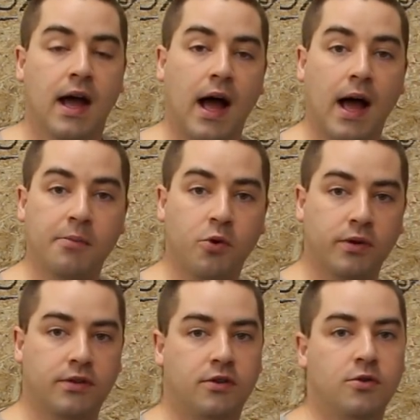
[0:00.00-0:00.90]
I'm
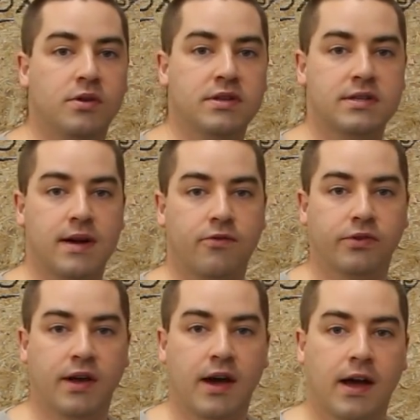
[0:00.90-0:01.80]
going to do this
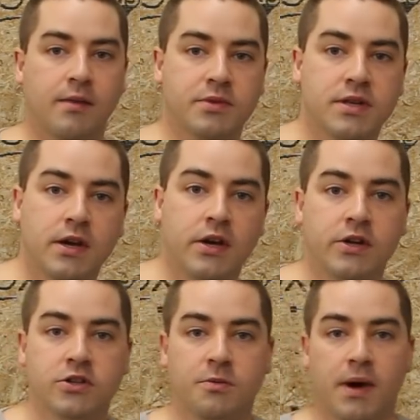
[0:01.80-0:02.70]
several times.
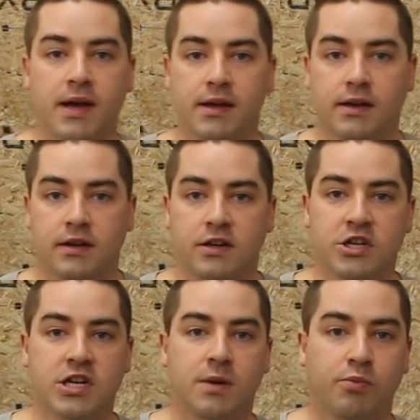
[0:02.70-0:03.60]
So my
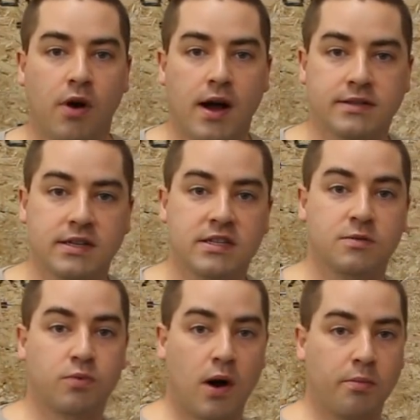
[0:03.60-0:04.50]
conditioning process
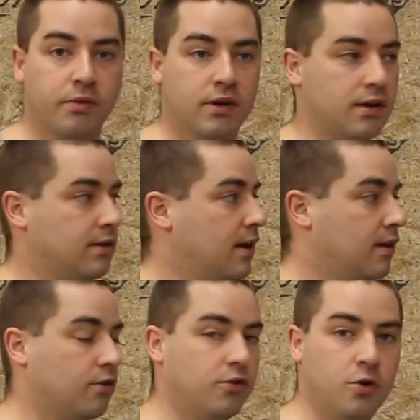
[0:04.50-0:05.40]
is probably going to
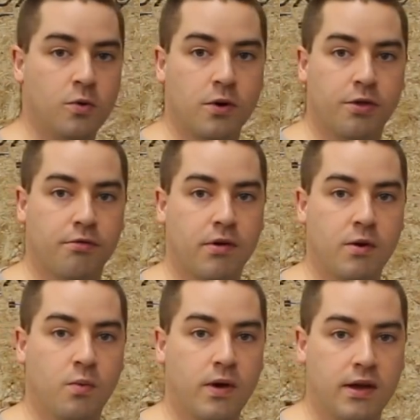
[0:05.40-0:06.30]
take 2 or
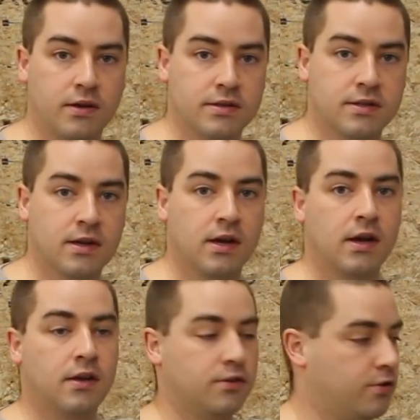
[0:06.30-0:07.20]
3 weeks
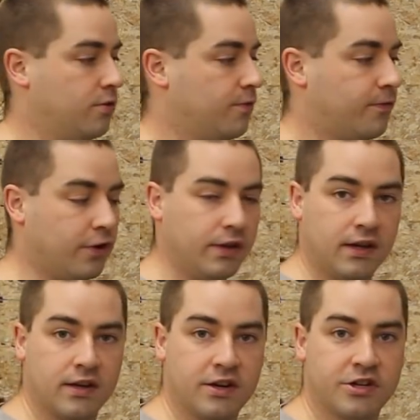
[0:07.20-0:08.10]
to fully
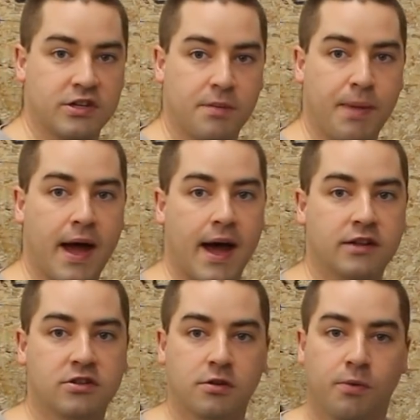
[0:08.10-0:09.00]
condition the
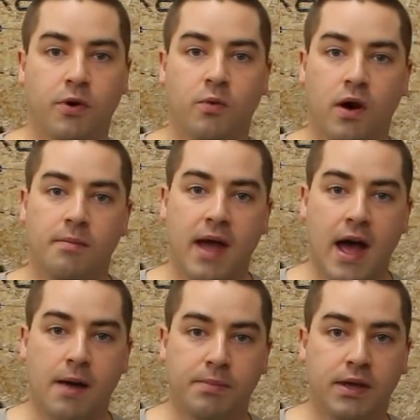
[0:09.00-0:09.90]
packs to the point where I'm
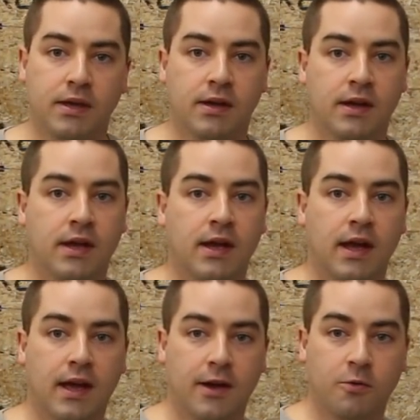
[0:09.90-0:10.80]
happy
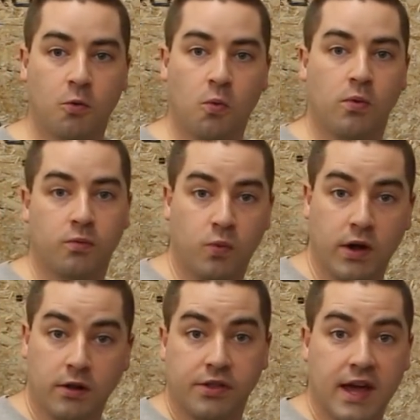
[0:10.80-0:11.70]
and
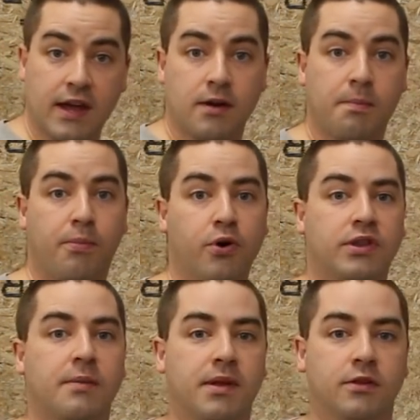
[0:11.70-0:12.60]
will then
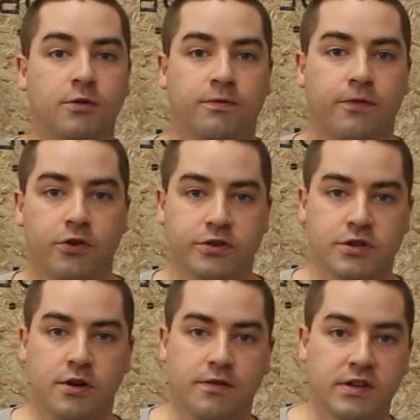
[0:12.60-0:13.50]
put them into full
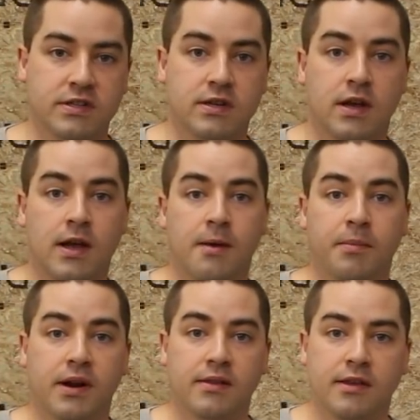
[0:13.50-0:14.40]
service.
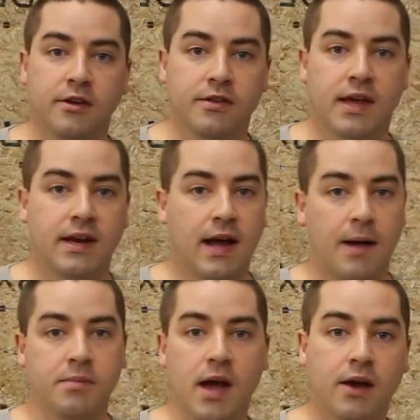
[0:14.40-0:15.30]
But until then,
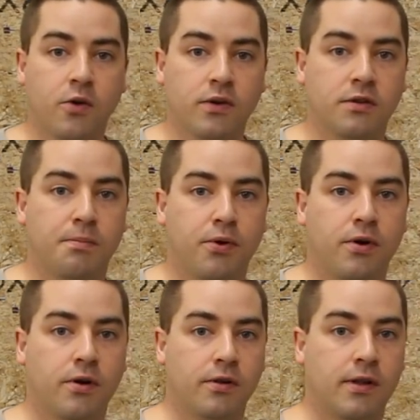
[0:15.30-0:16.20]
I'm not going to
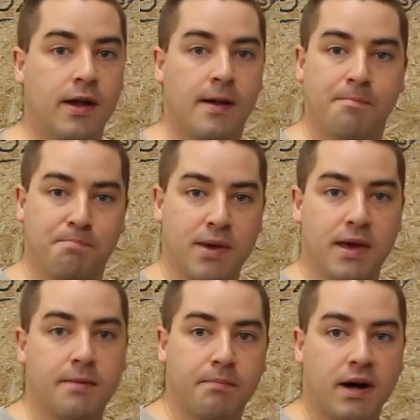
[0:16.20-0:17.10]
pull
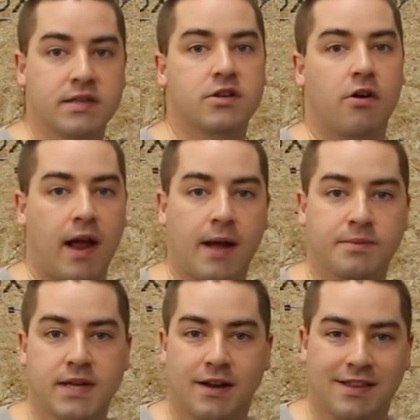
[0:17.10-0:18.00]
big monster
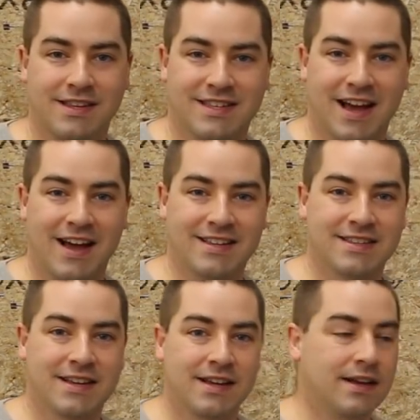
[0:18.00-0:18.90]
amps out of these
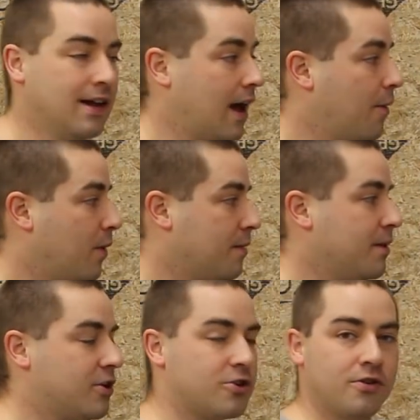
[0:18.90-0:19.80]
guys. I want to
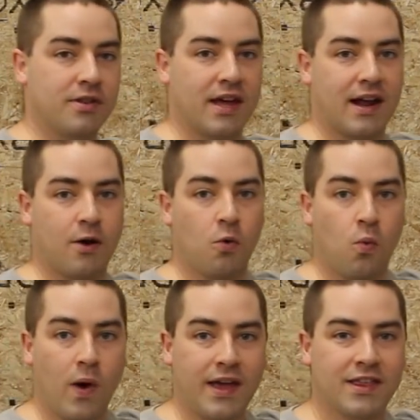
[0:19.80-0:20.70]
make sure that I
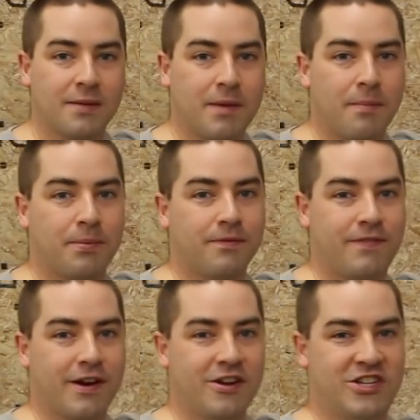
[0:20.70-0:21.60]
wake them up
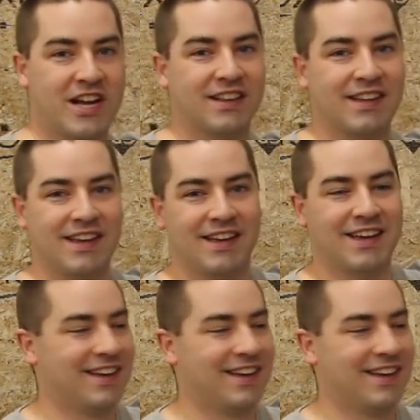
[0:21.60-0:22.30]
very gently.